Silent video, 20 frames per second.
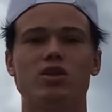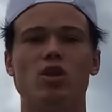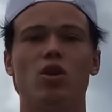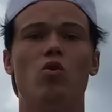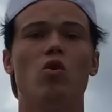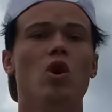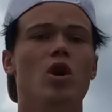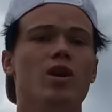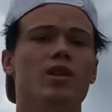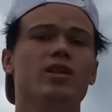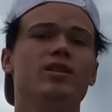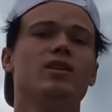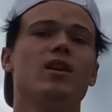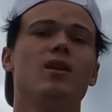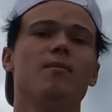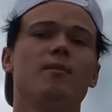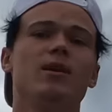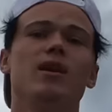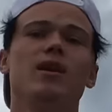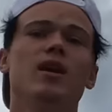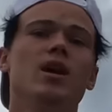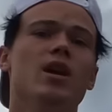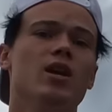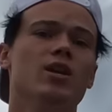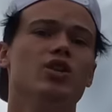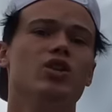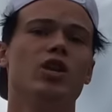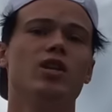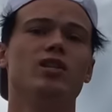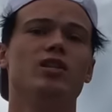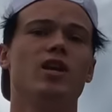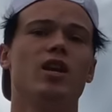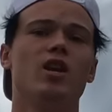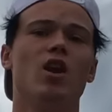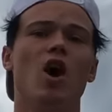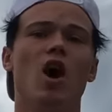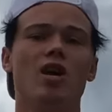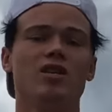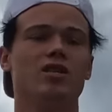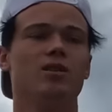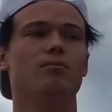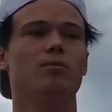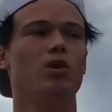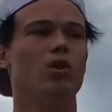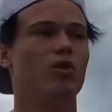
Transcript: So this is gonna be just an awesome